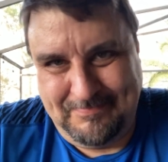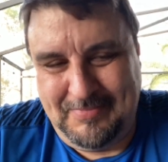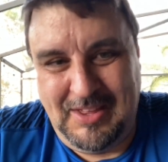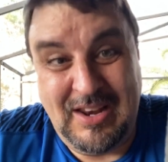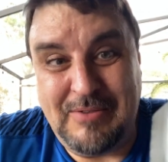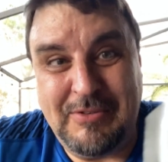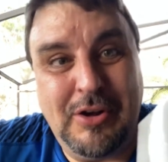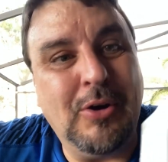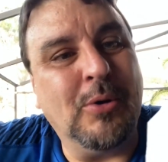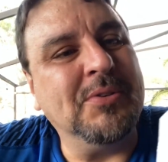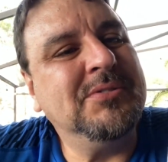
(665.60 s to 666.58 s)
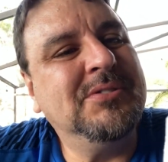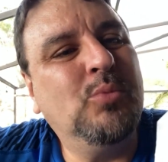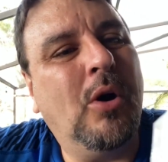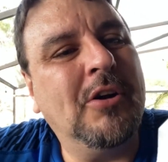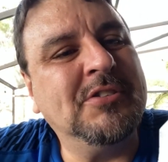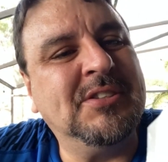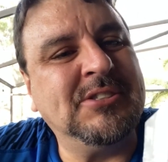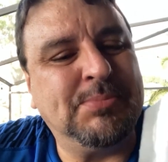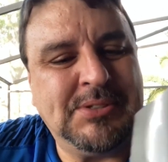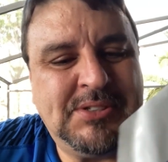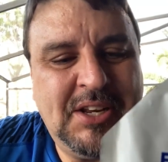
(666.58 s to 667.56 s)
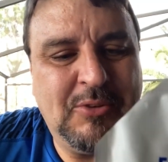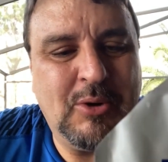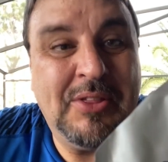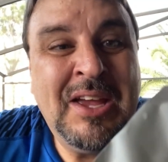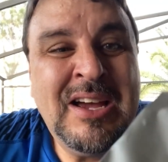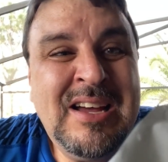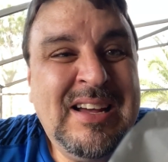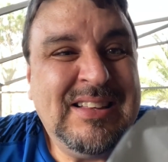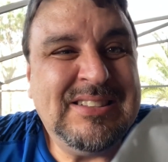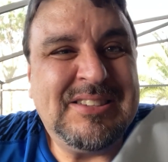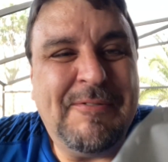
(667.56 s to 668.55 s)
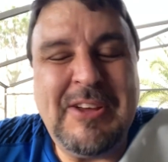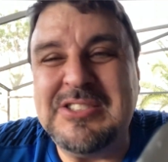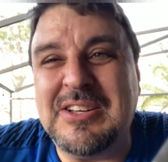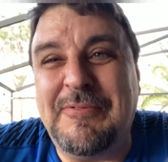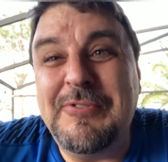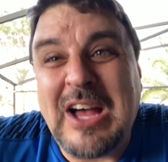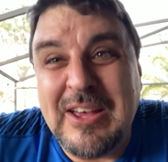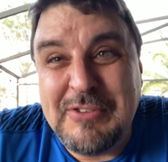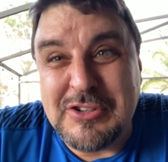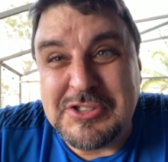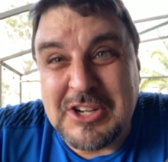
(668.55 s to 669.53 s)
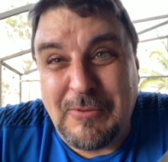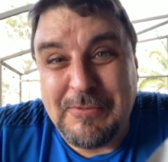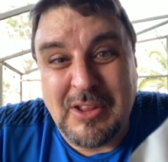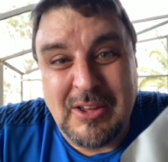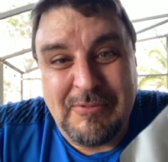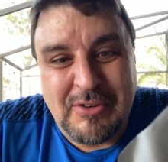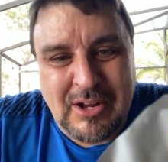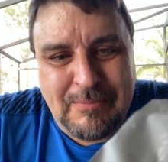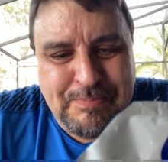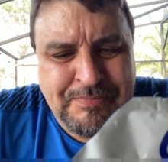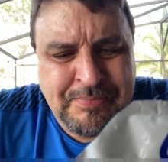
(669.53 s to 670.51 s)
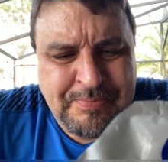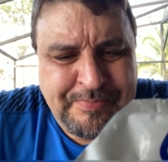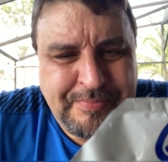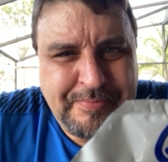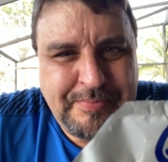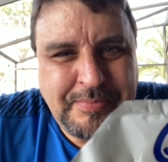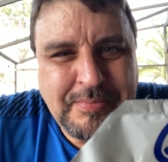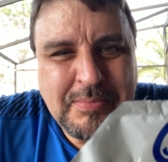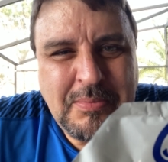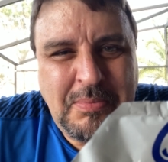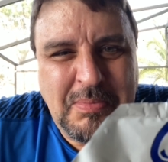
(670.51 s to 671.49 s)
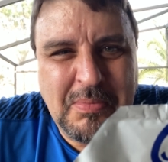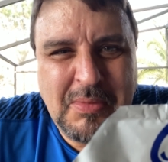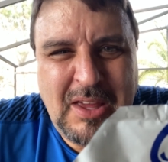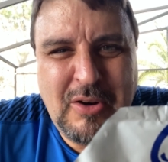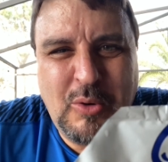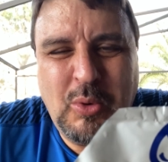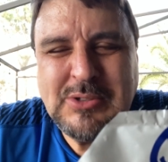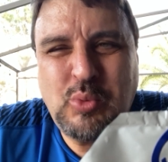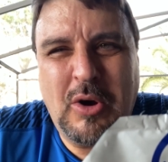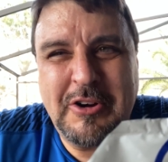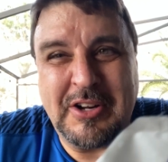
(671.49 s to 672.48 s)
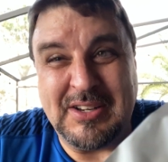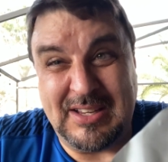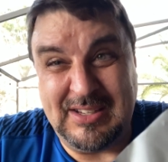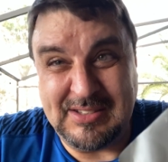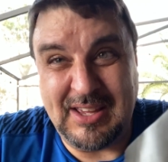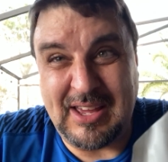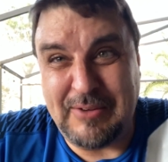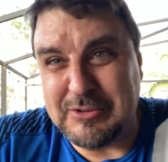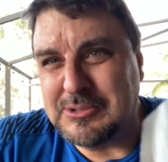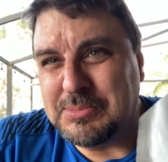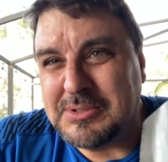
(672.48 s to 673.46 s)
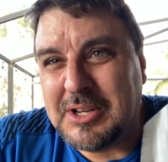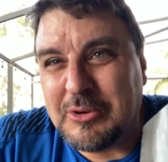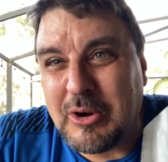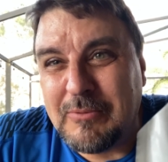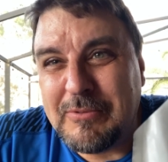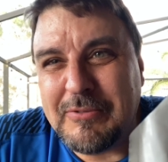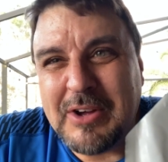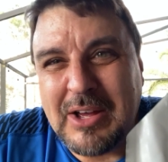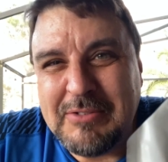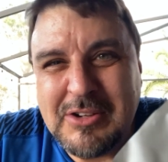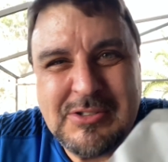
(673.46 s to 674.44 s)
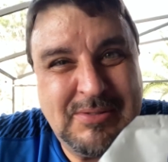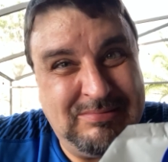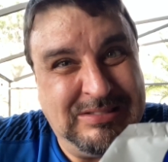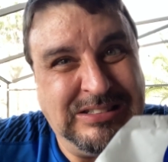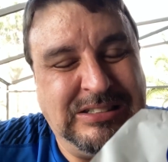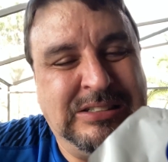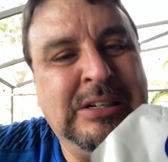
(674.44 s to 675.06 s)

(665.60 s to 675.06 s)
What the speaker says: You never know, water that's been sitting around, this stuff has a 5-year shelf life, right? You know, what's water gonna taste like after it's been sitting around for 5 years? Ugh.